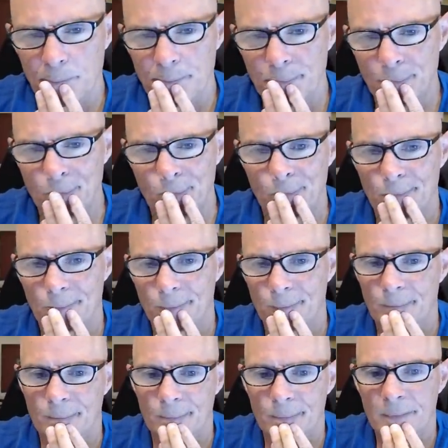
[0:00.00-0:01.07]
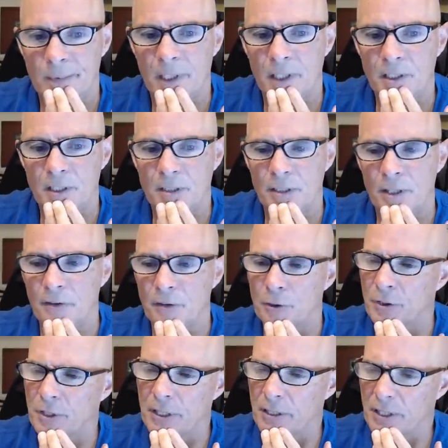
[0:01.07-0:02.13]
Hmm. Have you
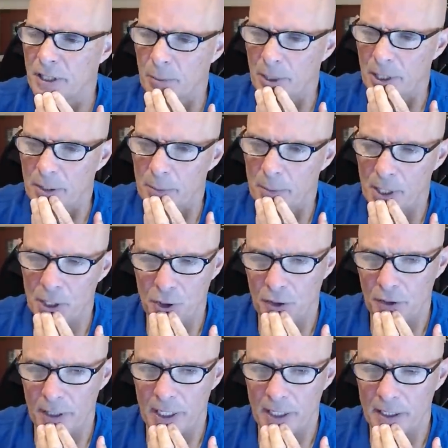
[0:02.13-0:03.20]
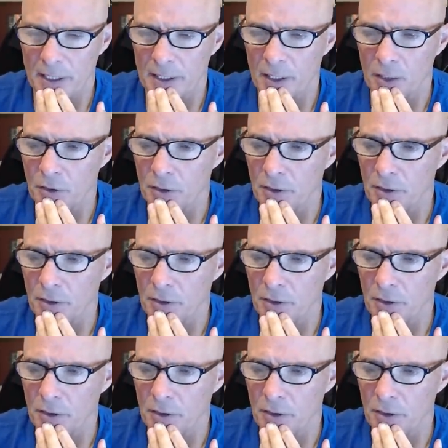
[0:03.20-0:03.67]
seen somebody measure that to know